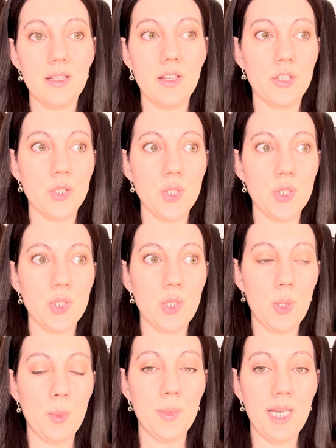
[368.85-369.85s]
There's
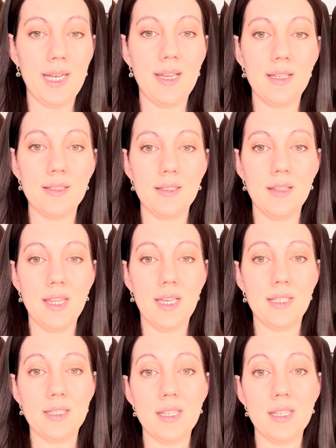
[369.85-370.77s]
so many things.